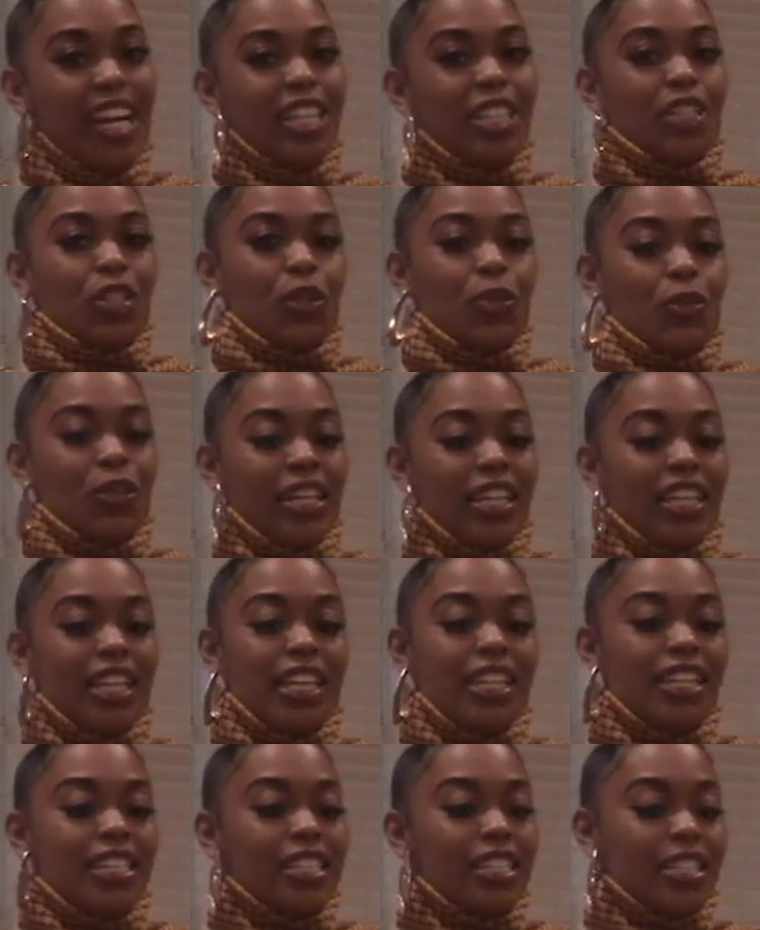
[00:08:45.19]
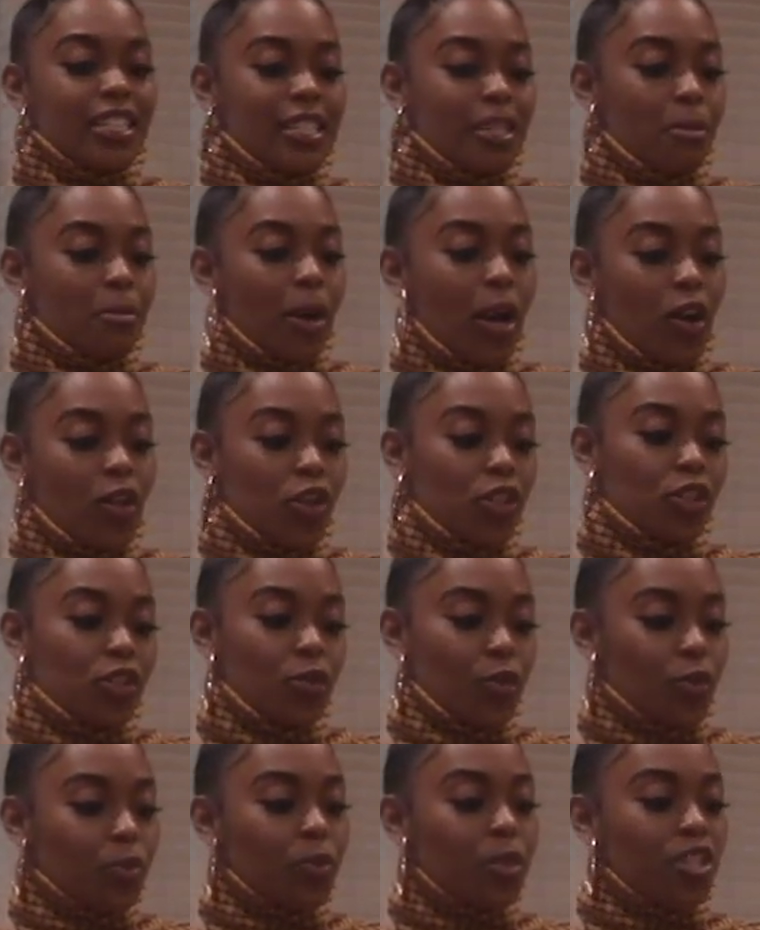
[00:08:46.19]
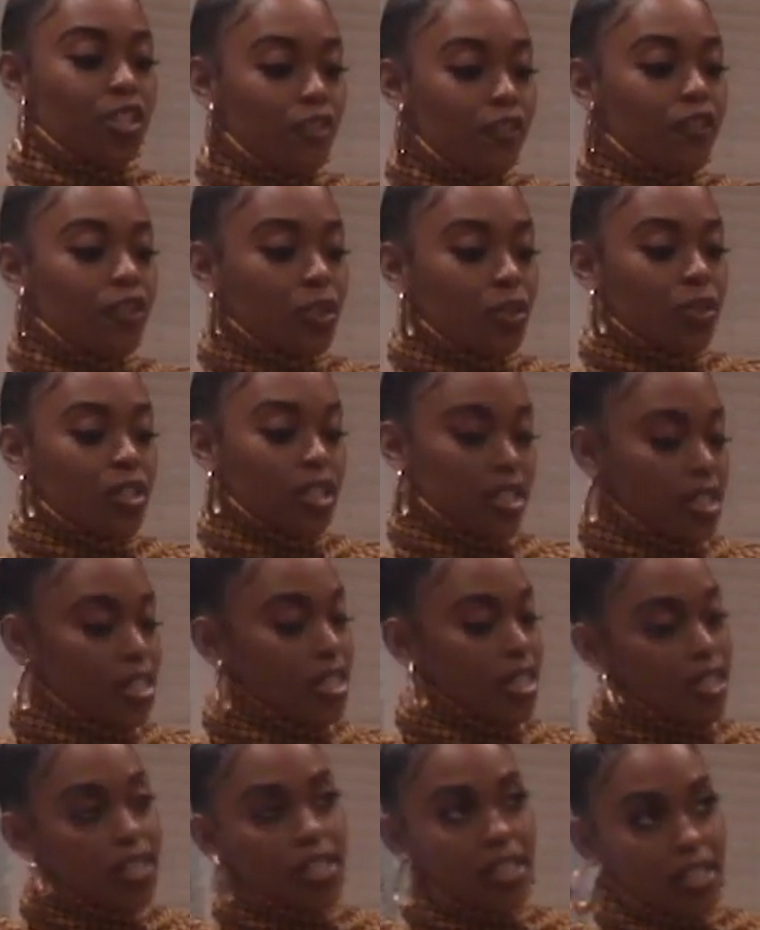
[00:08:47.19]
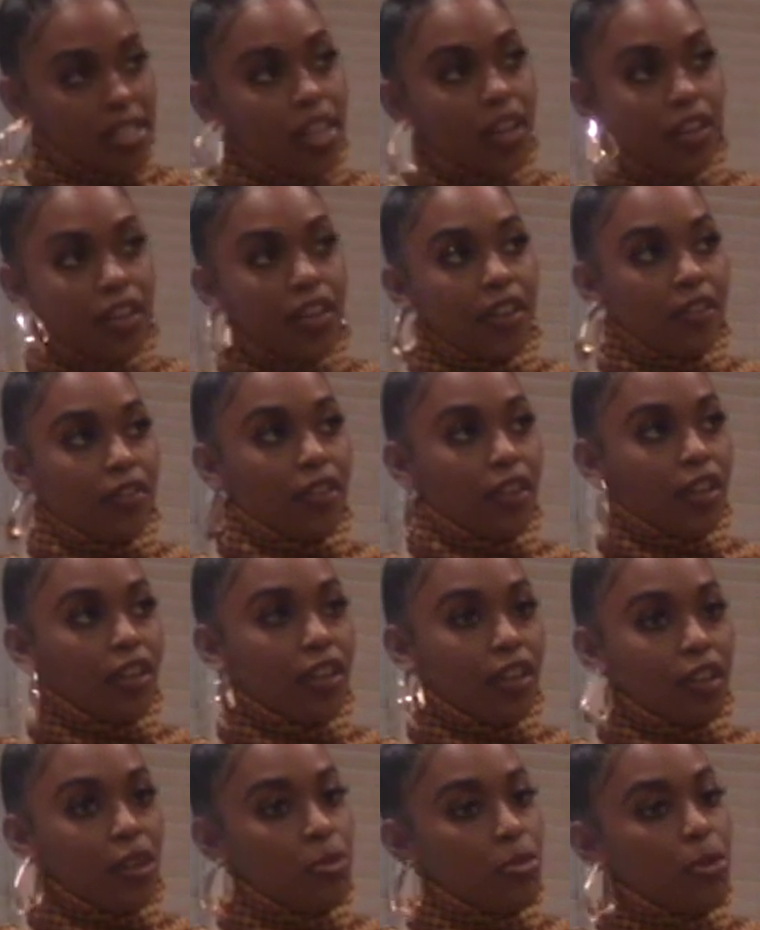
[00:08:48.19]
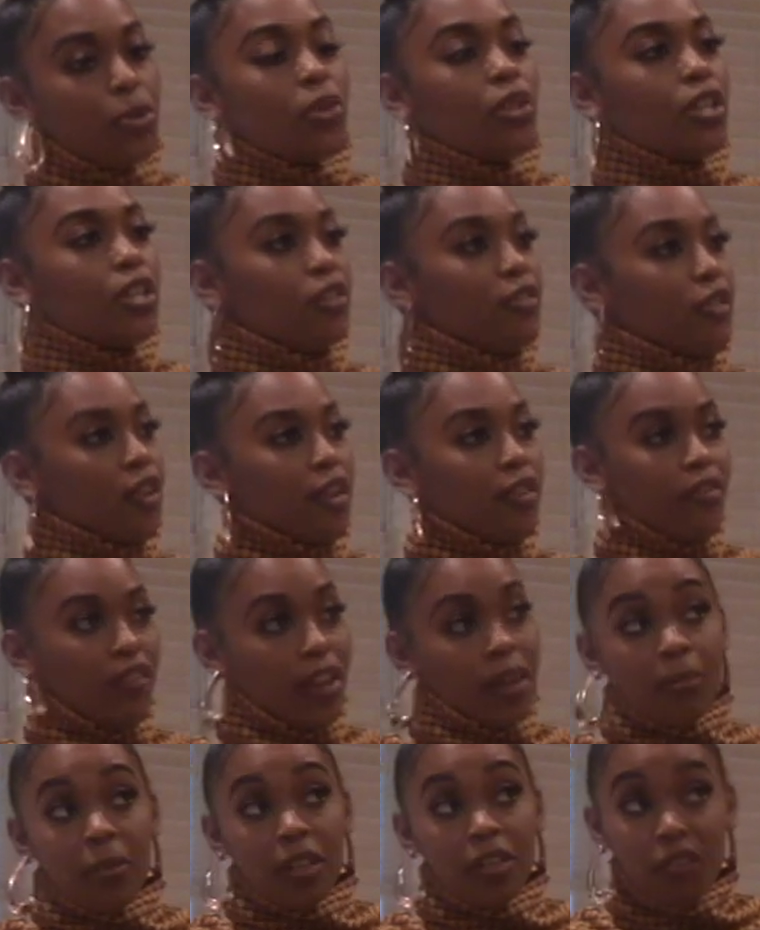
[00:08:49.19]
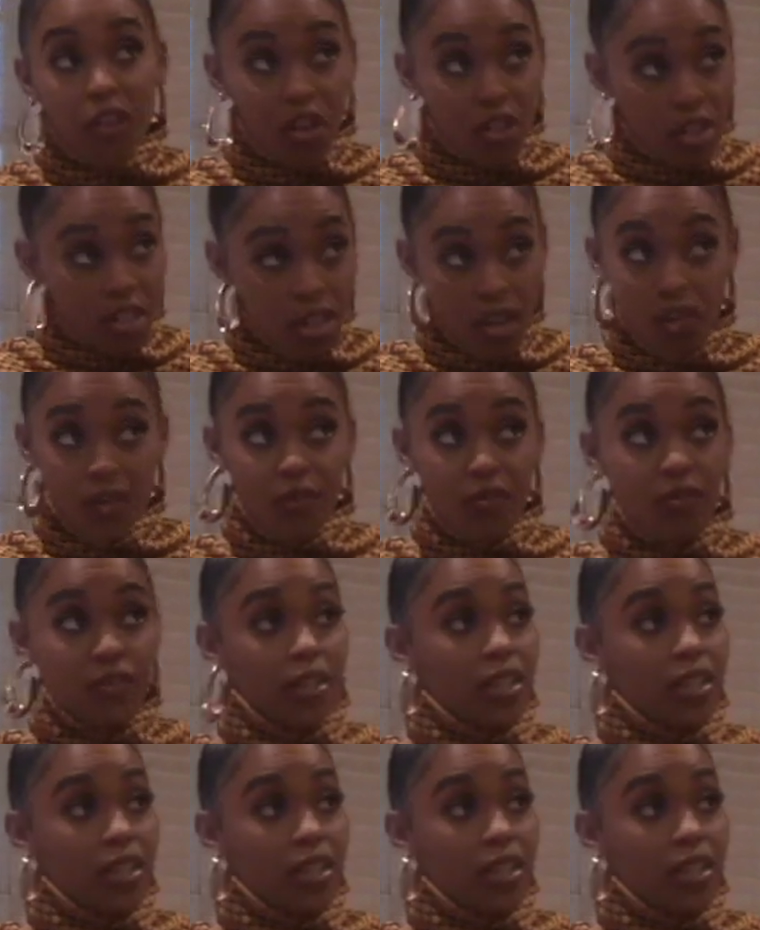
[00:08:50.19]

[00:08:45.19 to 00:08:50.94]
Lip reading: So again, it's just about her doing what she feels is necessary for her community, for her family, for herself.